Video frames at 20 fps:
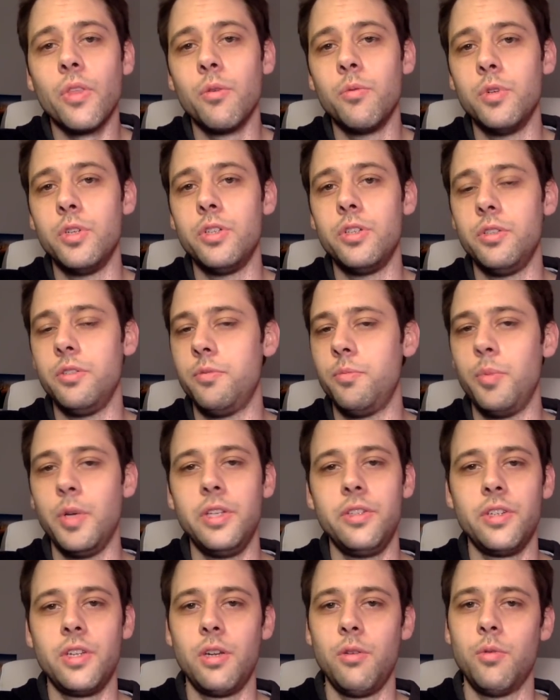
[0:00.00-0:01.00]
which is
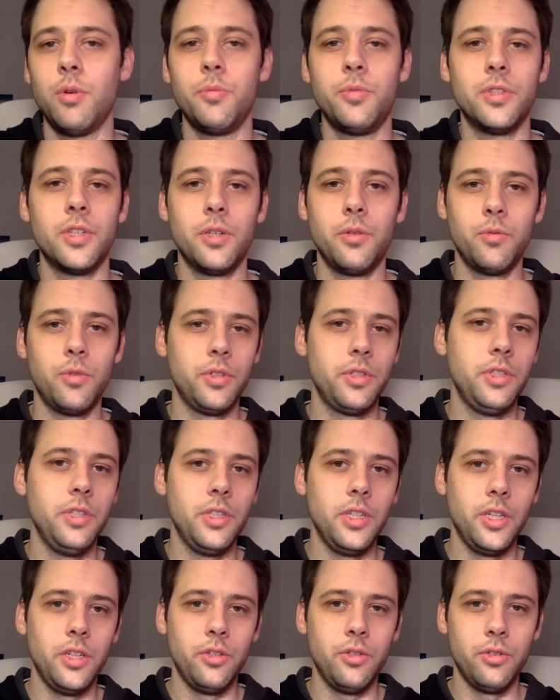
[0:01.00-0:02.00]
basically a website where
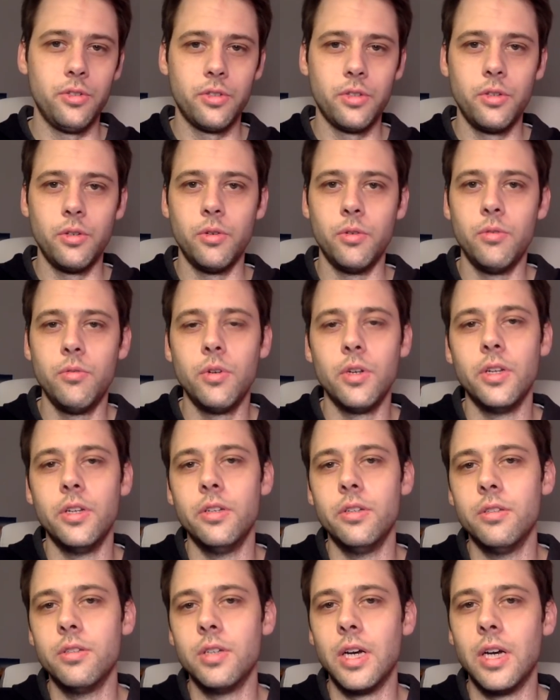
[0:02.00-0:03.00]
teenagers go
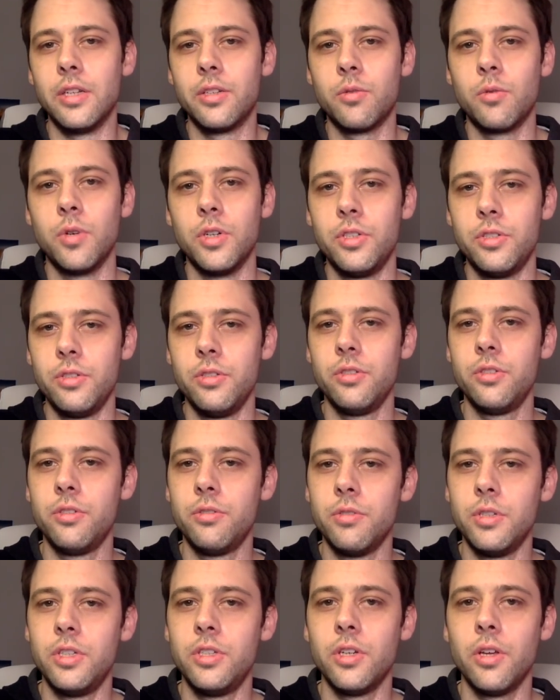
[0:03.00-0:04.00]
and ask questions
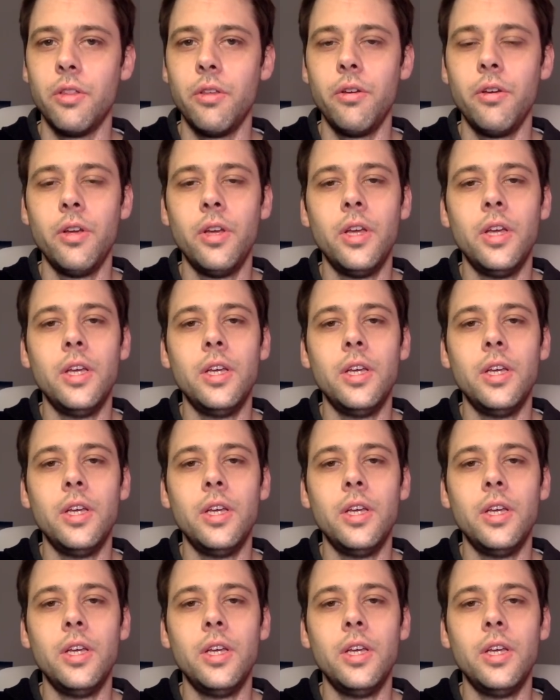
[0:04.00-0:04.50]
to each other.